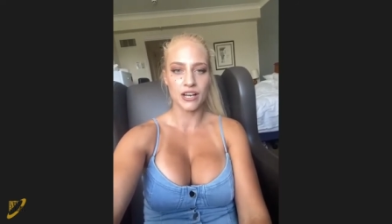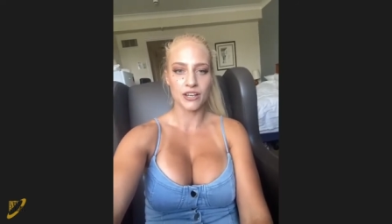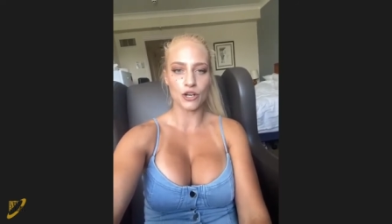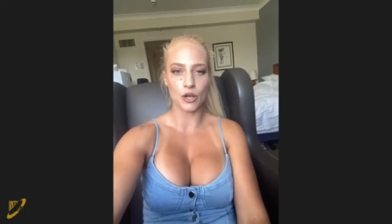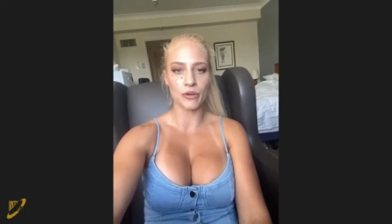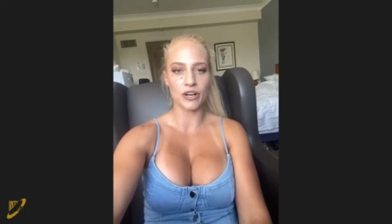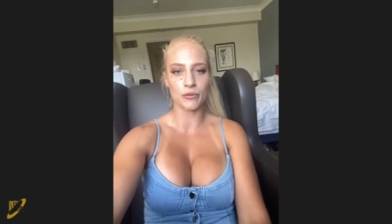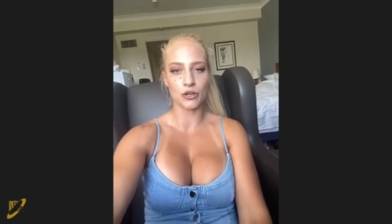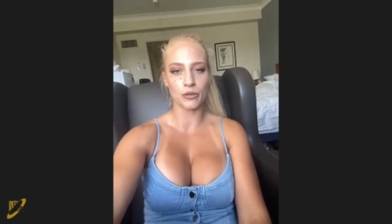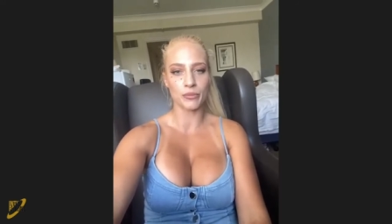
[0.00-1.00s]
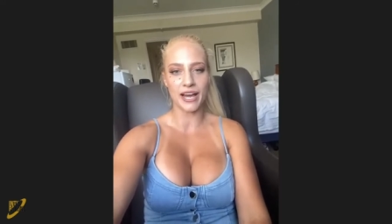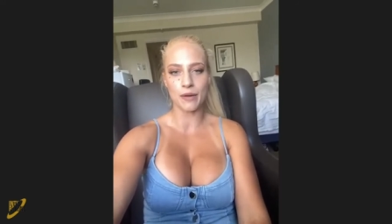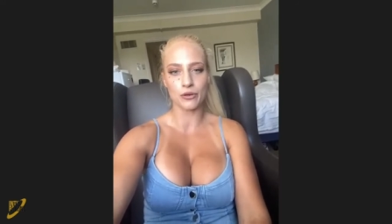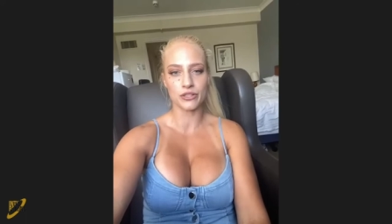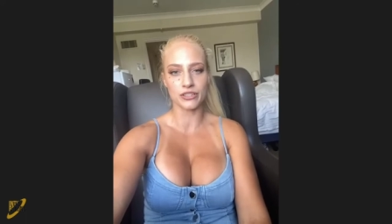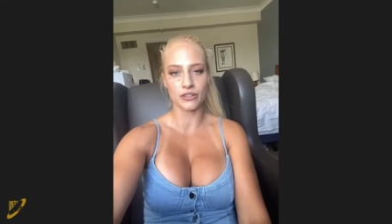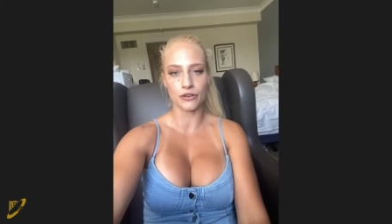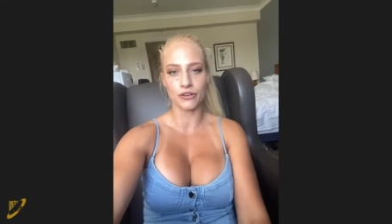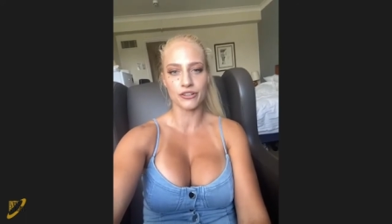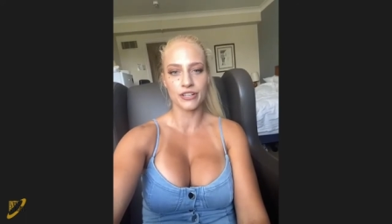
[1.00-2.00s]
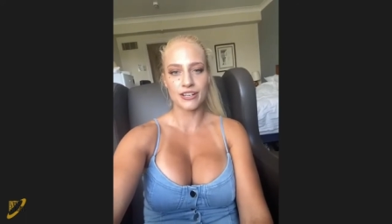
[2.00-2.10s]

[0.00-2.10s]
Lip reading: you know, but I'm not going to be outboxing her.